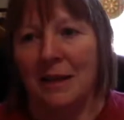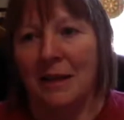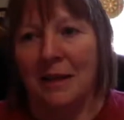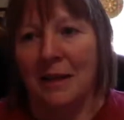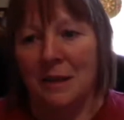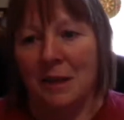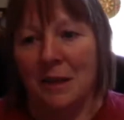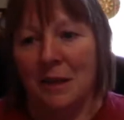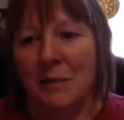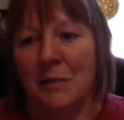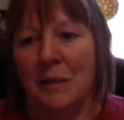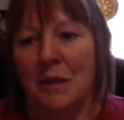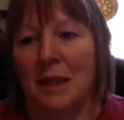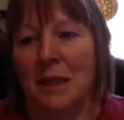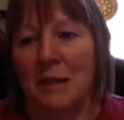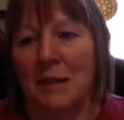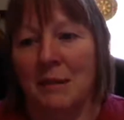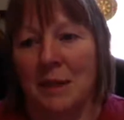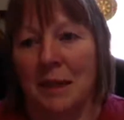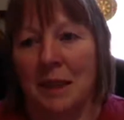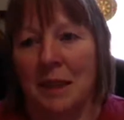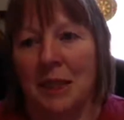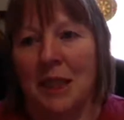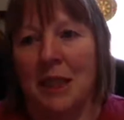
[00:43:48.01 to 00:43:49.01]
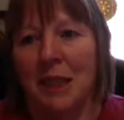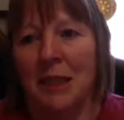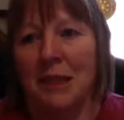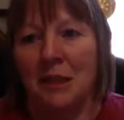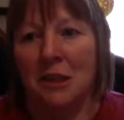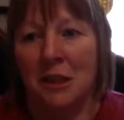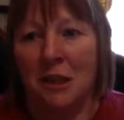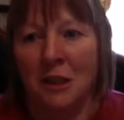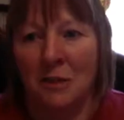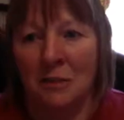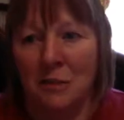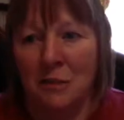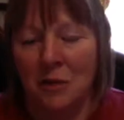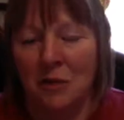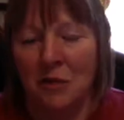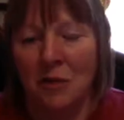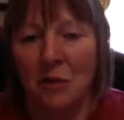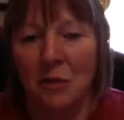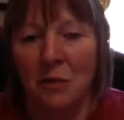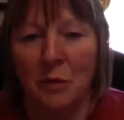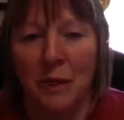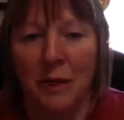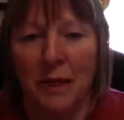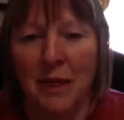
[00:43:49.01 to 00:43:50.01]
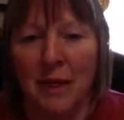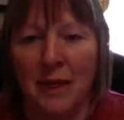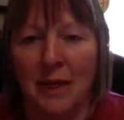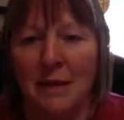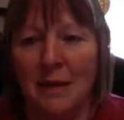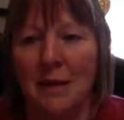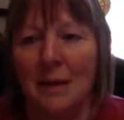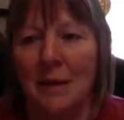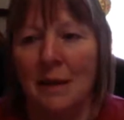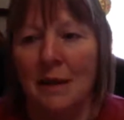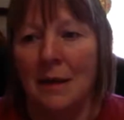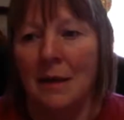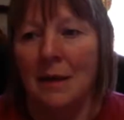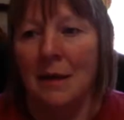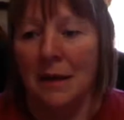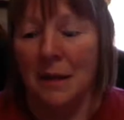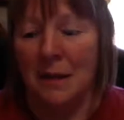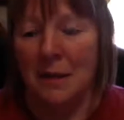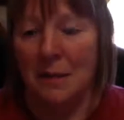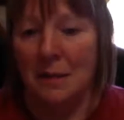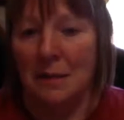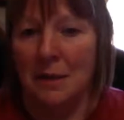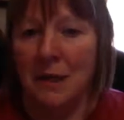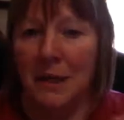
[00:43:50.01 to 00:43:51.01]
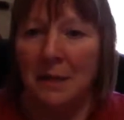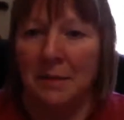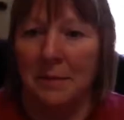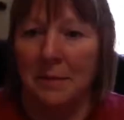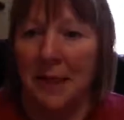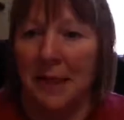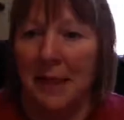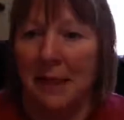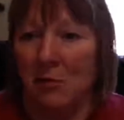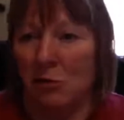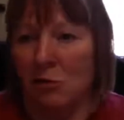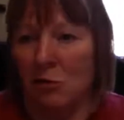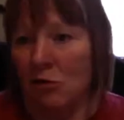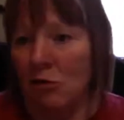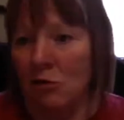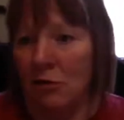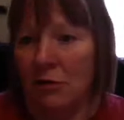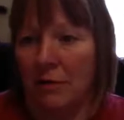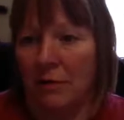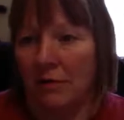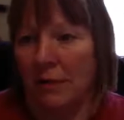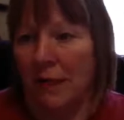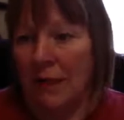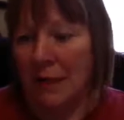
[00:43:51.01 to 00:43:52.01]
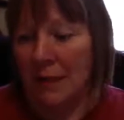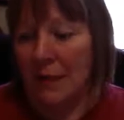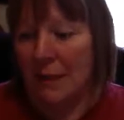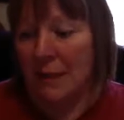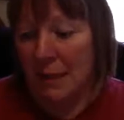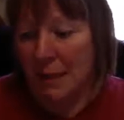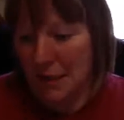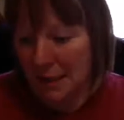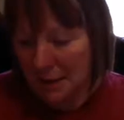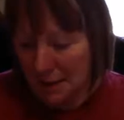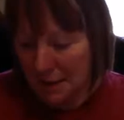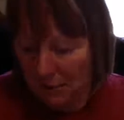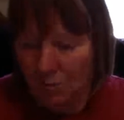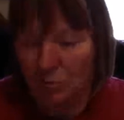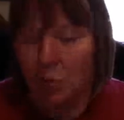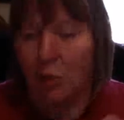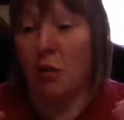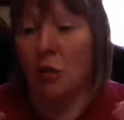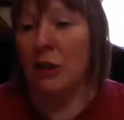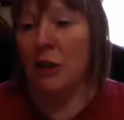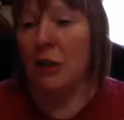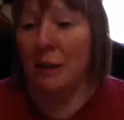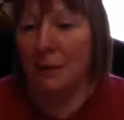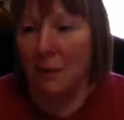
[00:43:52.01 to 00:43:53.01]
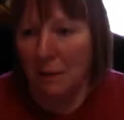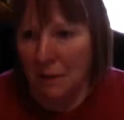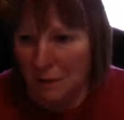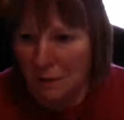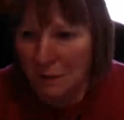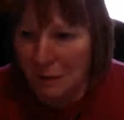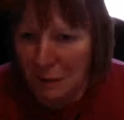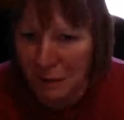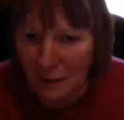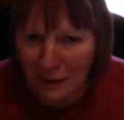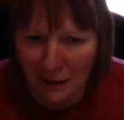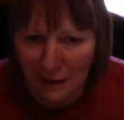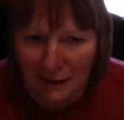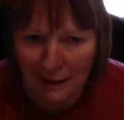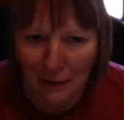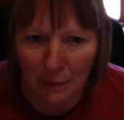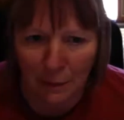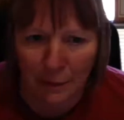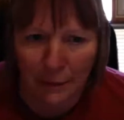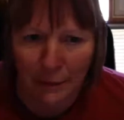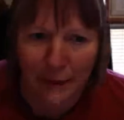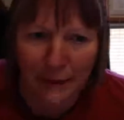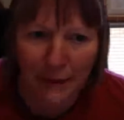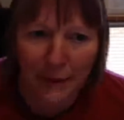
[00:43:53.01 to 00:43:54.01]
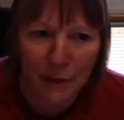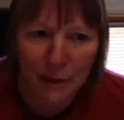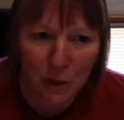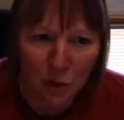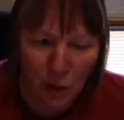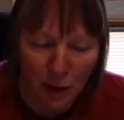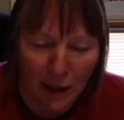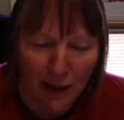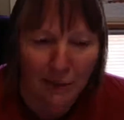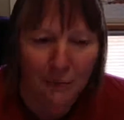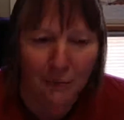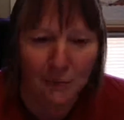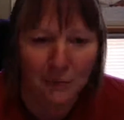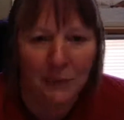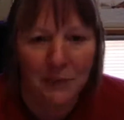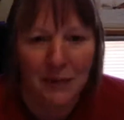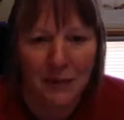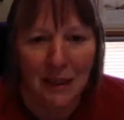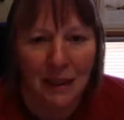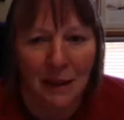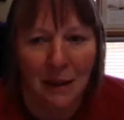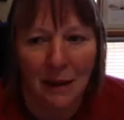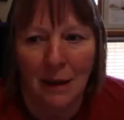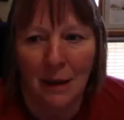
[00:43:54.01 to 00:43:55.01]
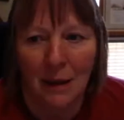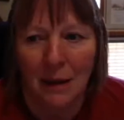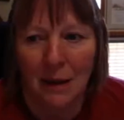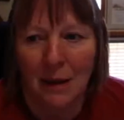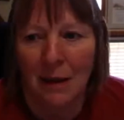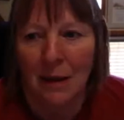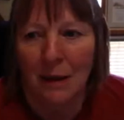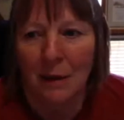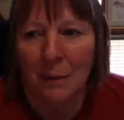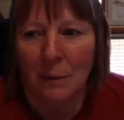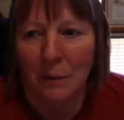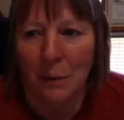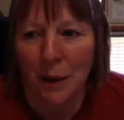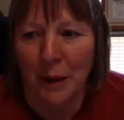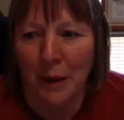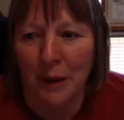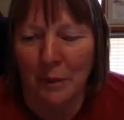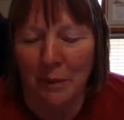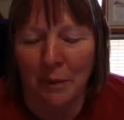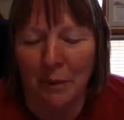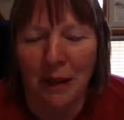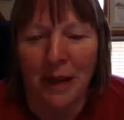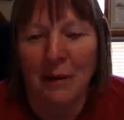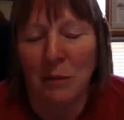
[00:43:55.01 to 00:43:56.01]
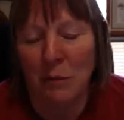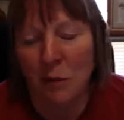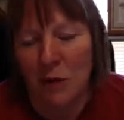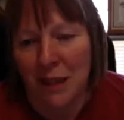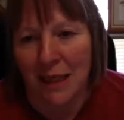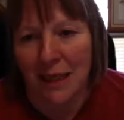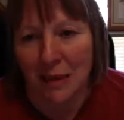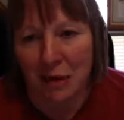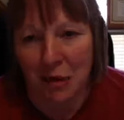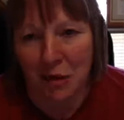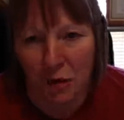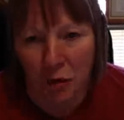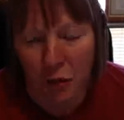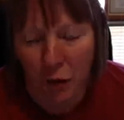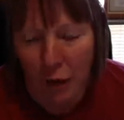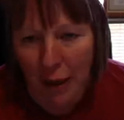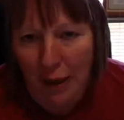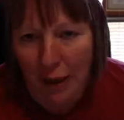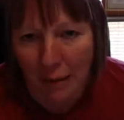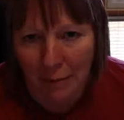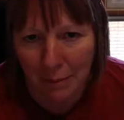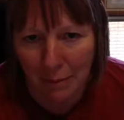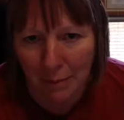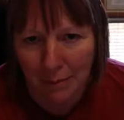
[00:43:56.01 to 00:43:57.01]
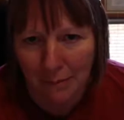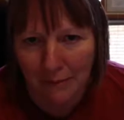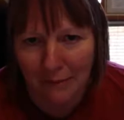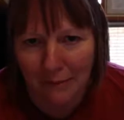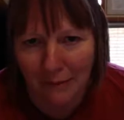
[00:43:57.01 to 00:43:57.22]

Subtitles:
Sometimes the change comes from within, sometimes outer events push it along a little bit as well. But mine was extreme.